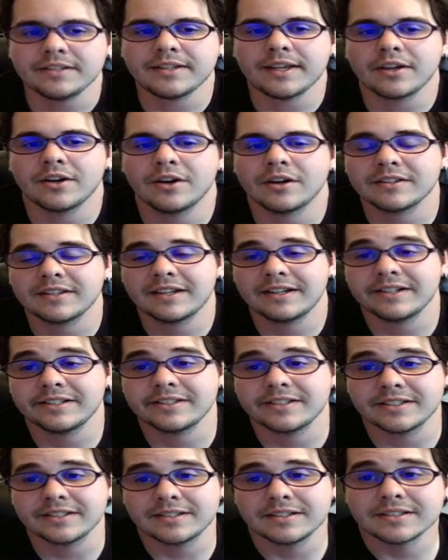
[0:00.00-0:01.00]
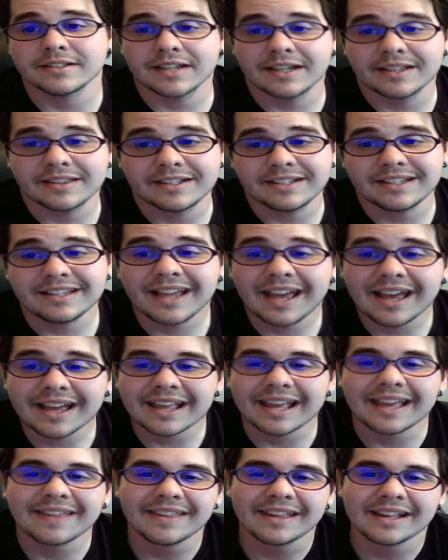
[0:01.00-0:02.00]
a card that exists inside the deck,
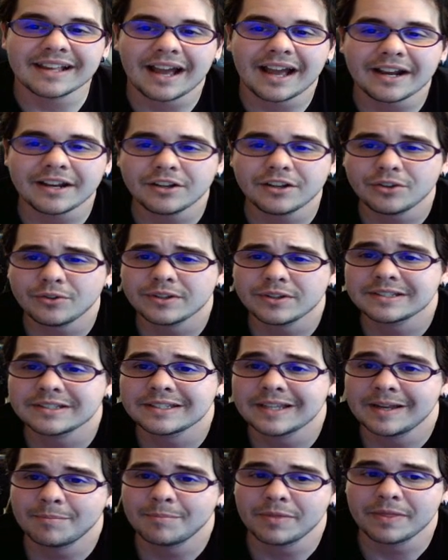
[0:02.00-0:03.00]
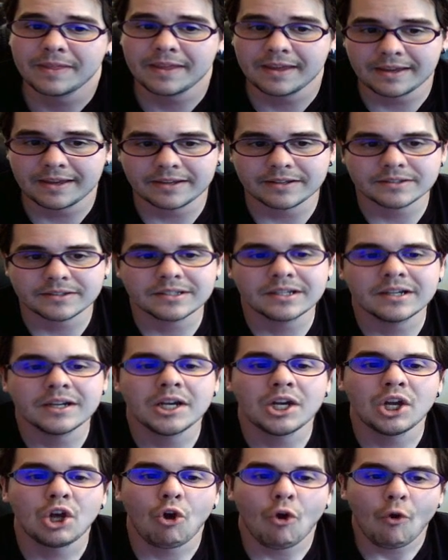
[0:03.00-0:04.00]
and they kind of do the same things.
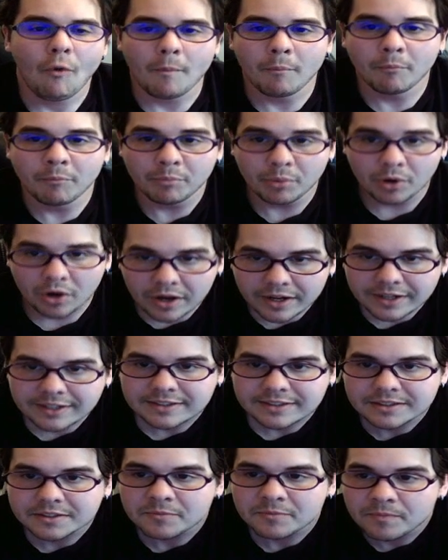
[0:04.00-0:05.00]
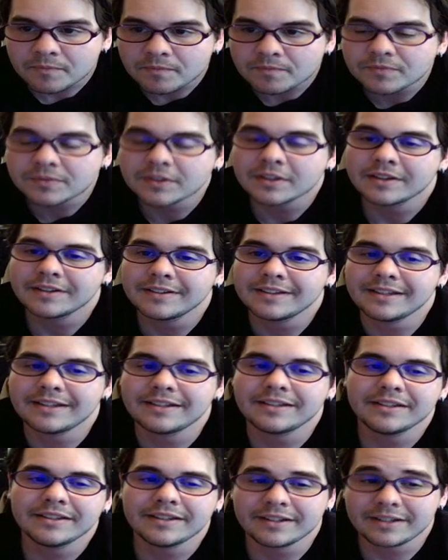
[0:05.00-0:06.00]
But
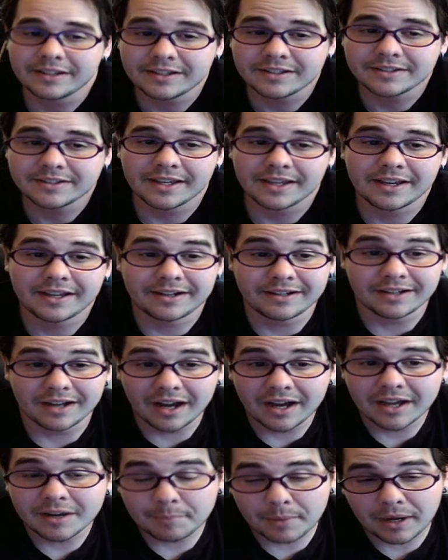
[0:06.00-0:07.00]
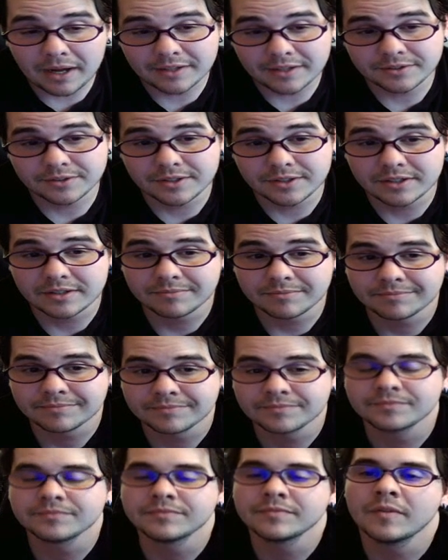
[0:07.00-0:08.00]
it is a non-monster,
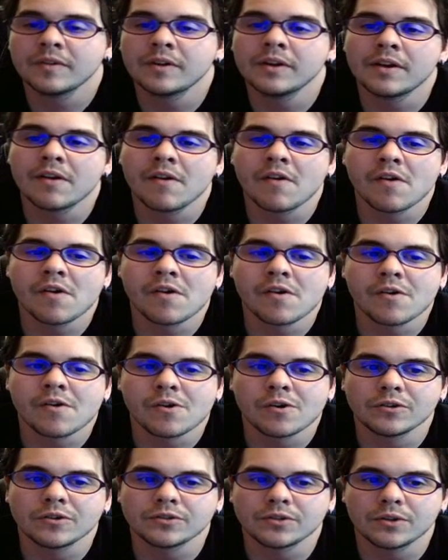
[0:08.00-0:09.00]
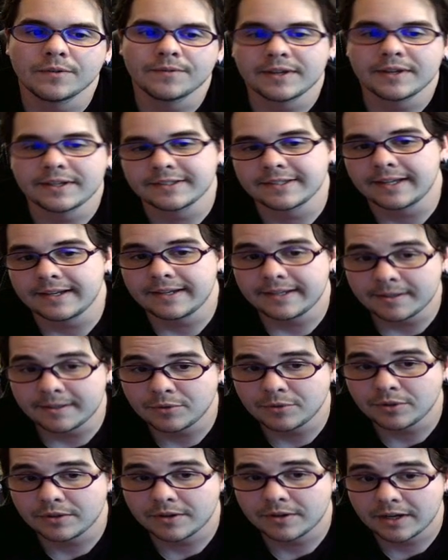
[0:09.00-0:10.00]
so if they send him
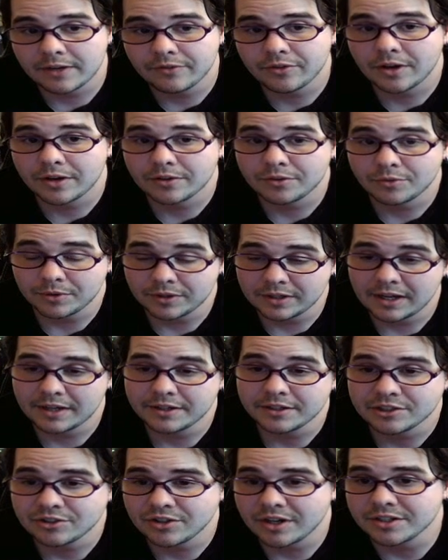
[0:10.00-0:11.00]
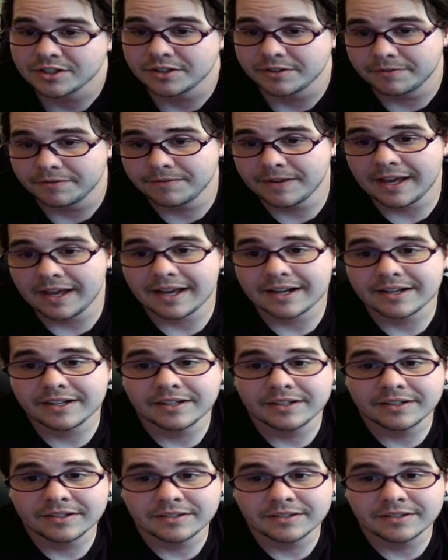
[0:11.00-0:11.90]
to the graveyard through a non-destruction effect